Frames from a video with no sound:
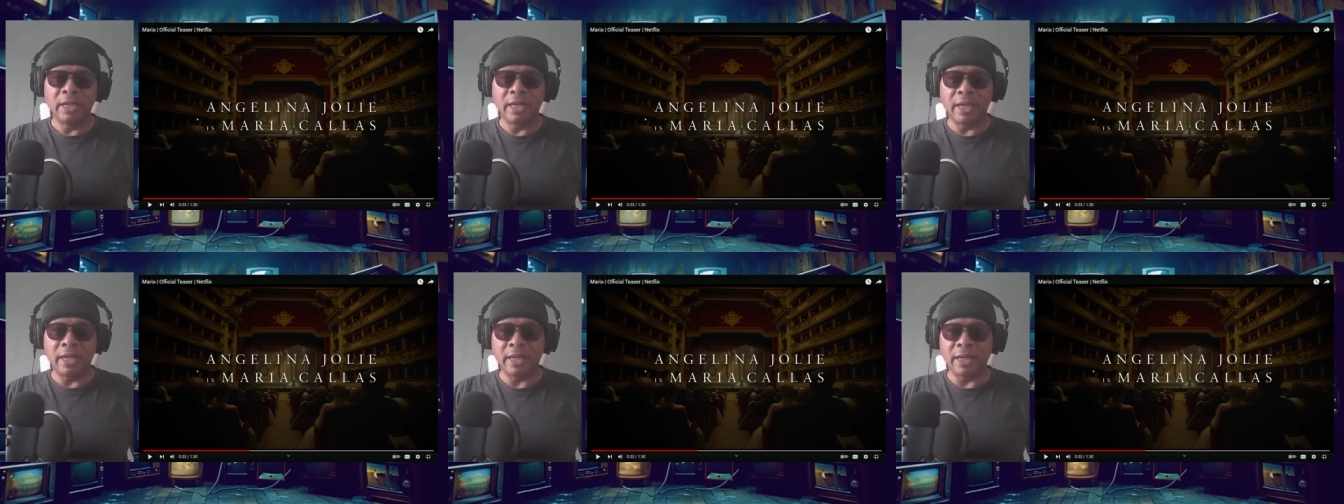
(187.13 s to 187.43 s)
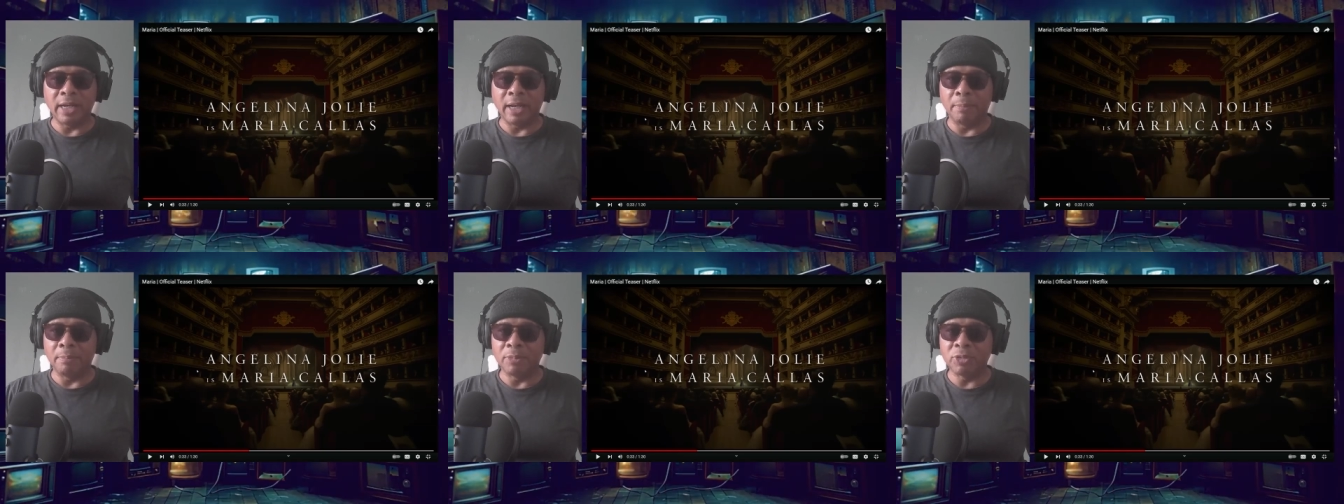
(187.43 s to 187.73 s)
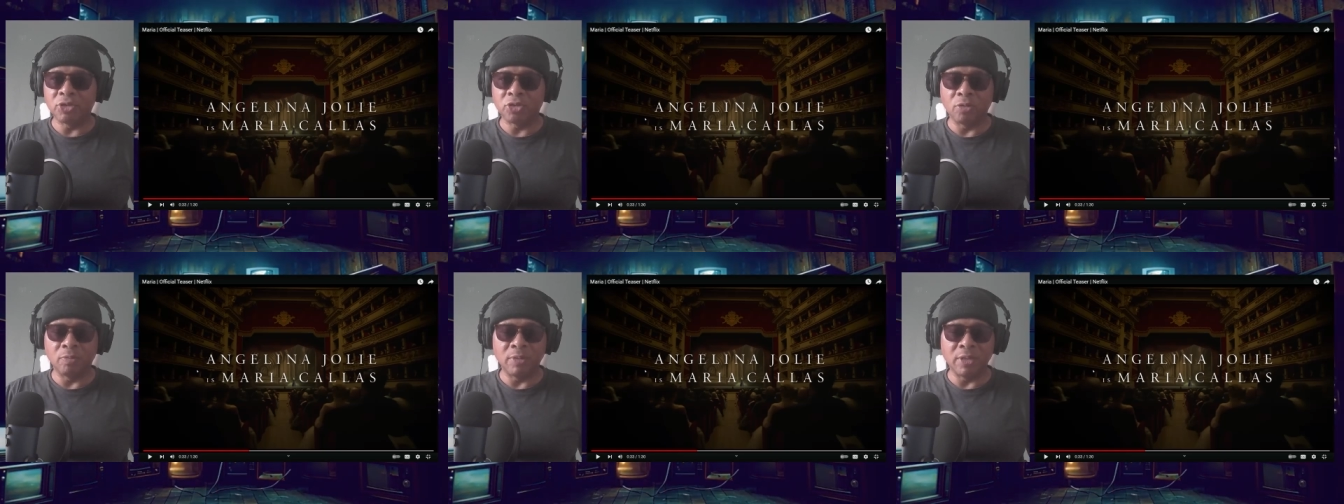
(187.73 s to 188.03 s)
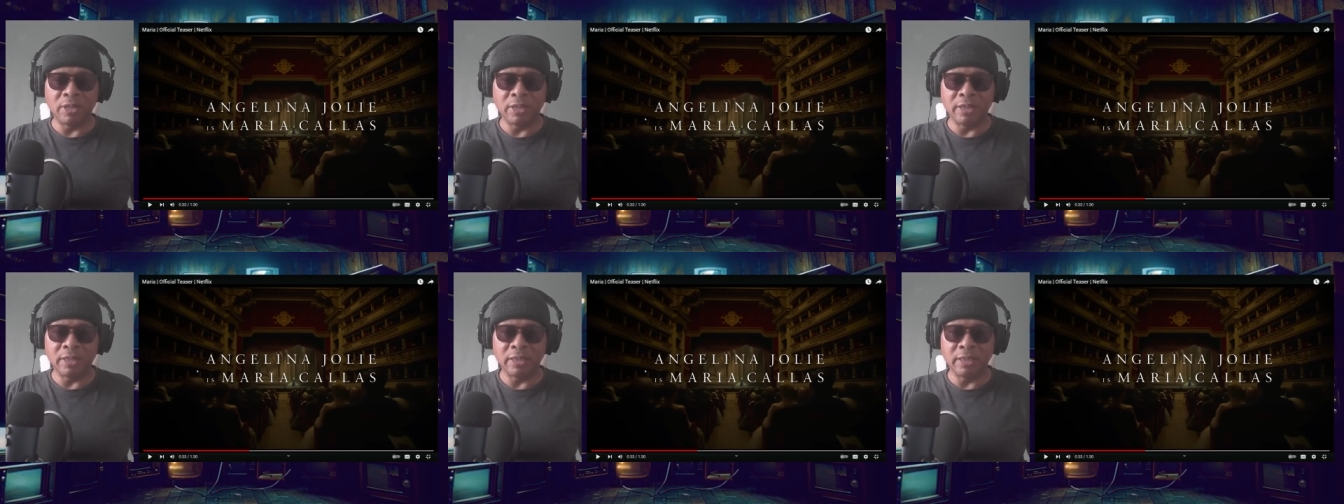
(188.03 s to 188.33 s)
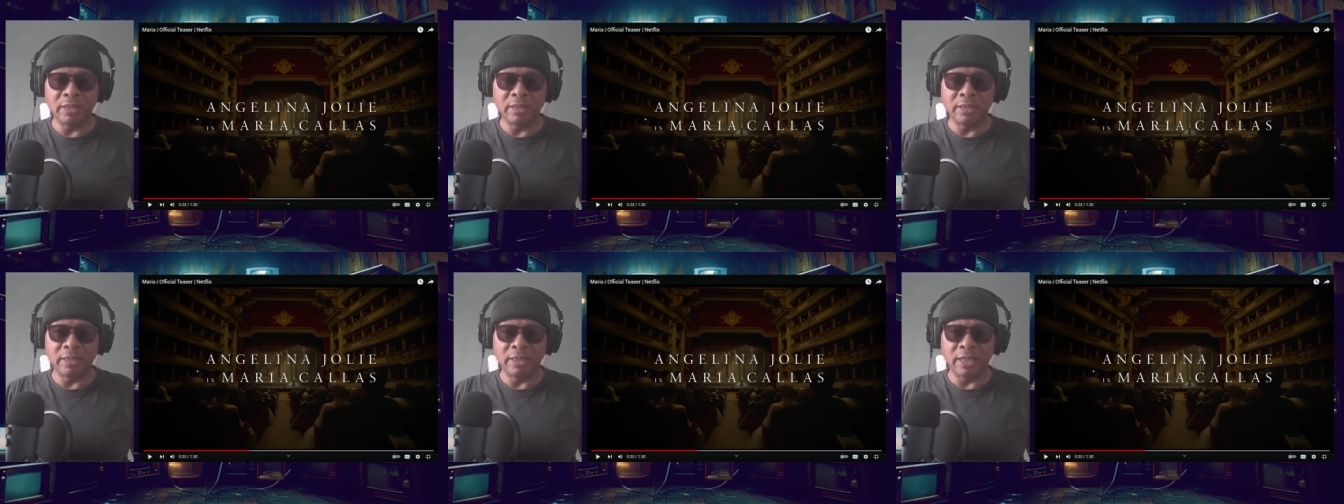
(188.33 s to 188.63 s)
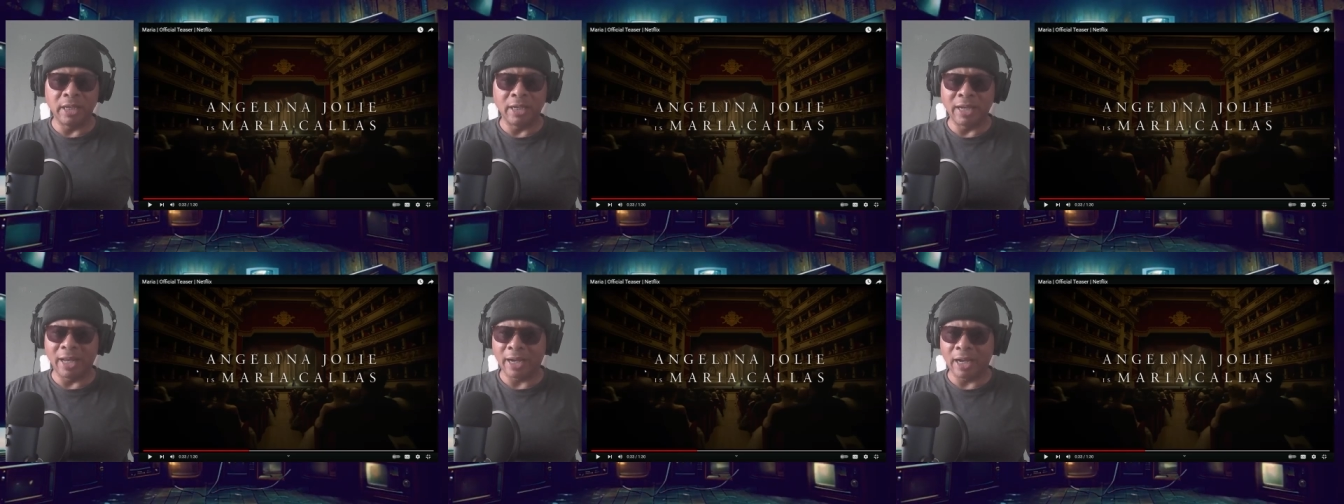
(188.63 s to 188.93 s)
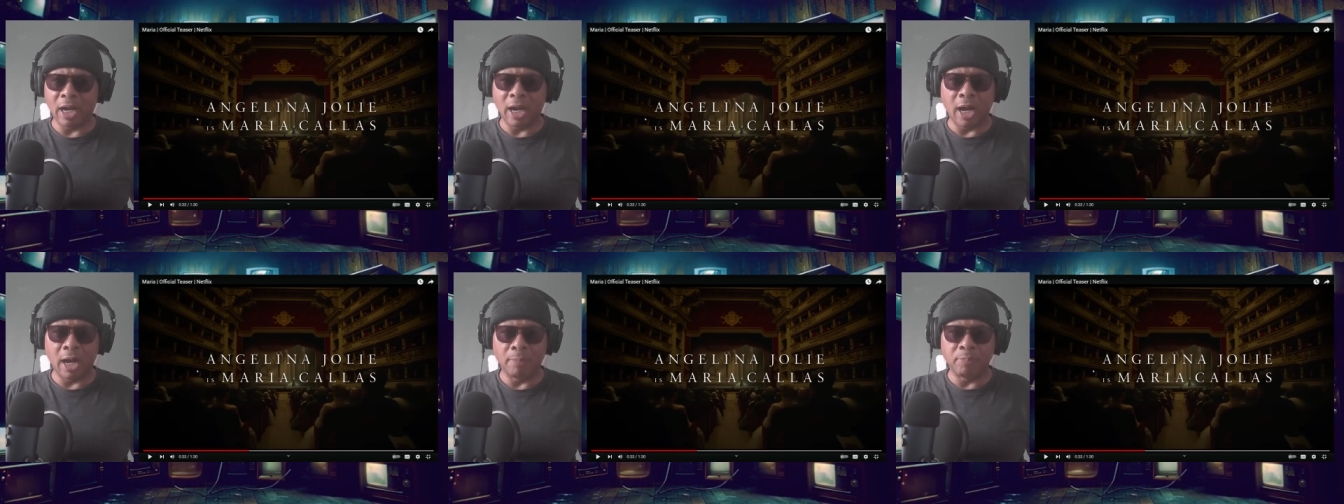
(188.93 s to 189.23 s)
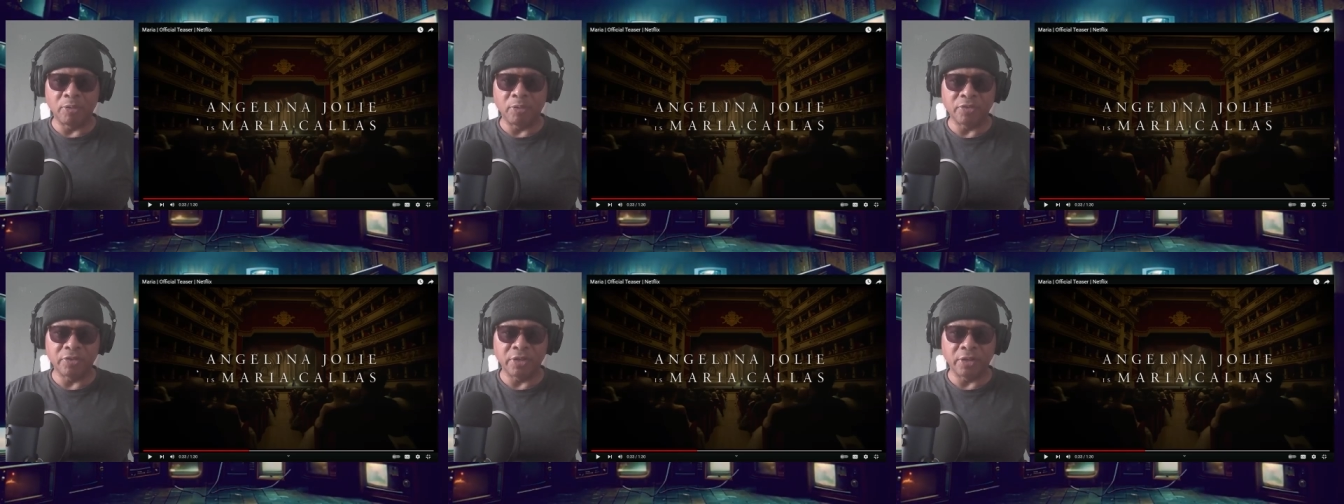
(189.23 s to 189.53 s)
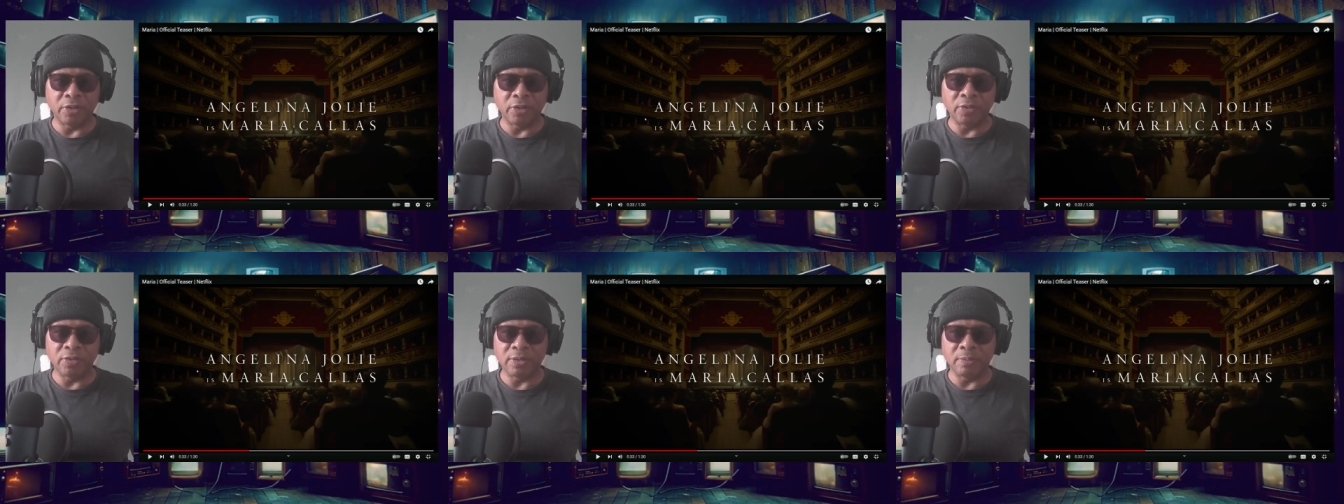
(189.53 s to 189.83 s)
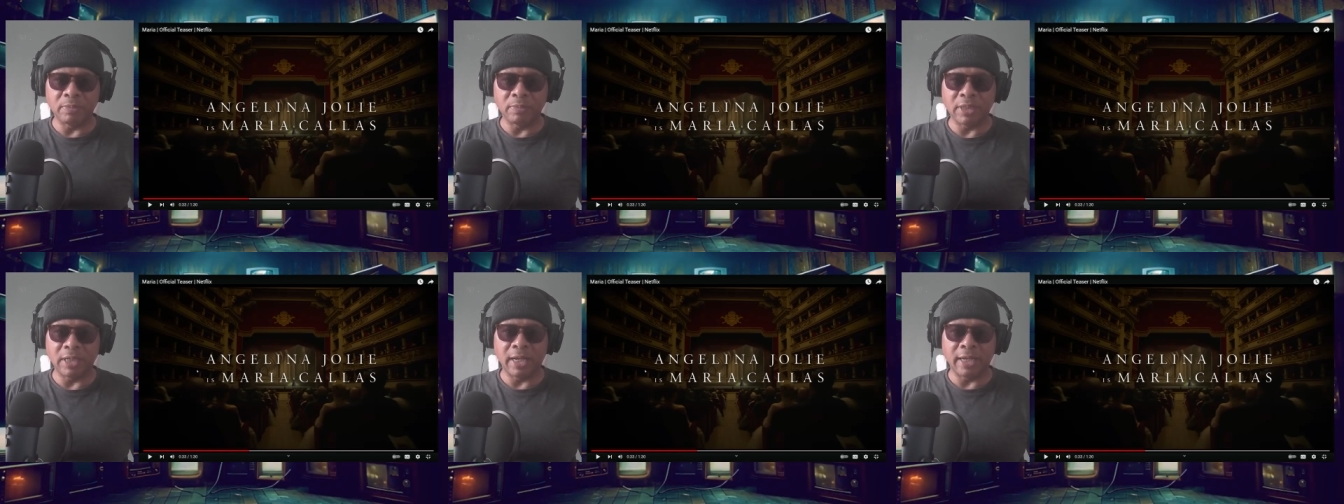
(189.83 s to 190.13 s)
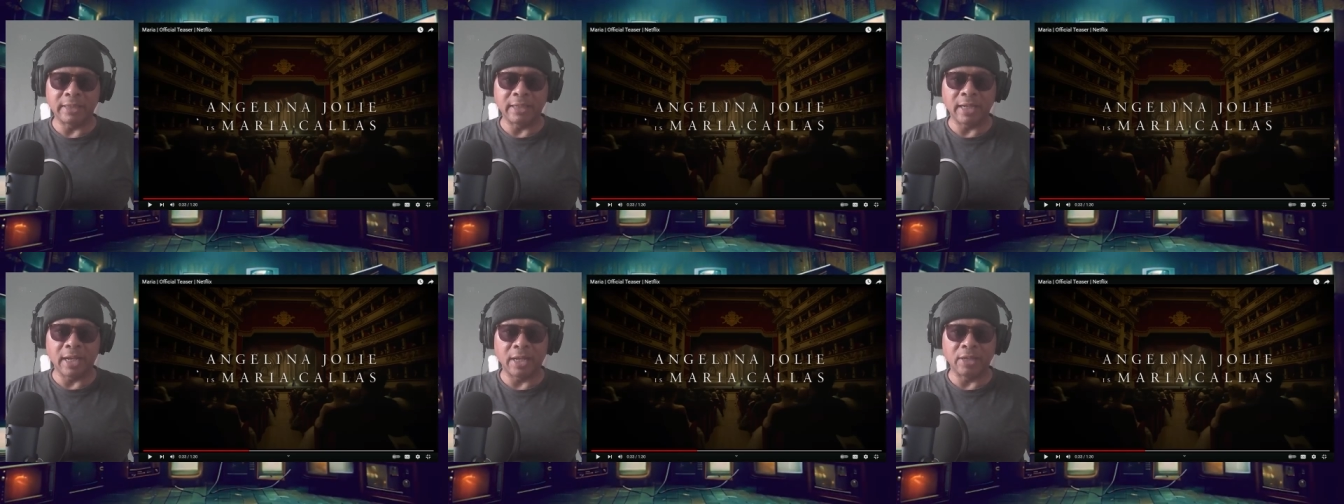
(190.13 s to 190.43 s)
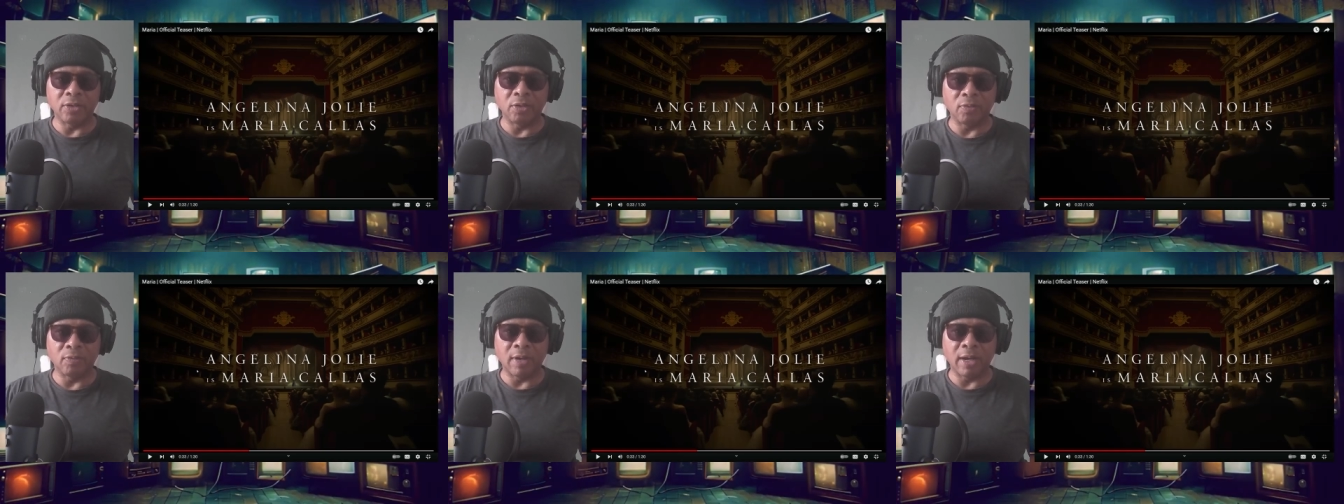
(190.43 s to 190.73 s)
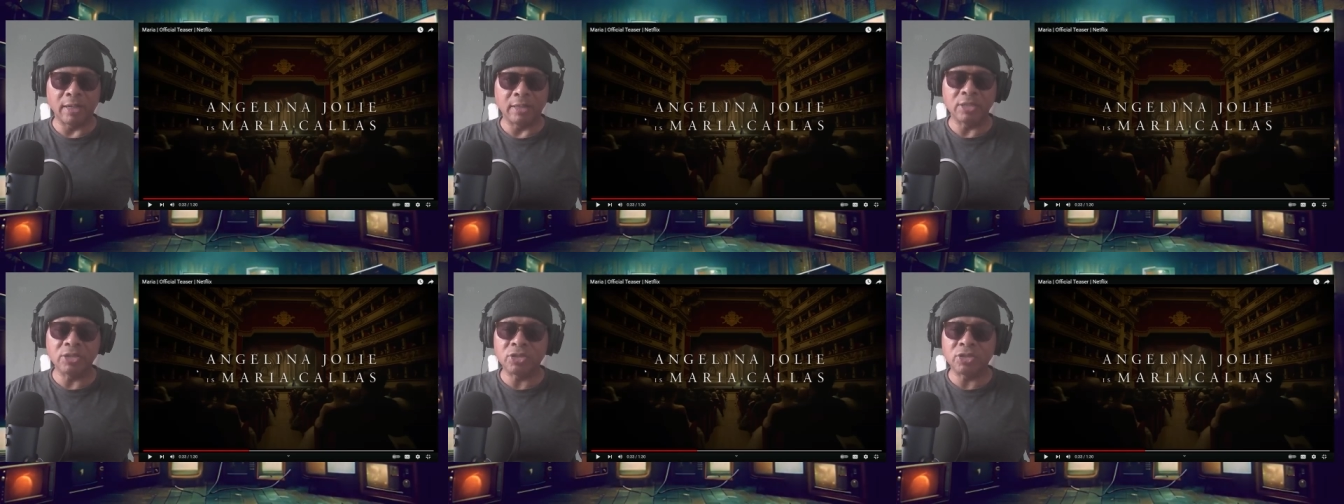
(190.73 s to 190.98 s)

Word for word: And I'm assuming either they like an opera singer or something like that, though, right?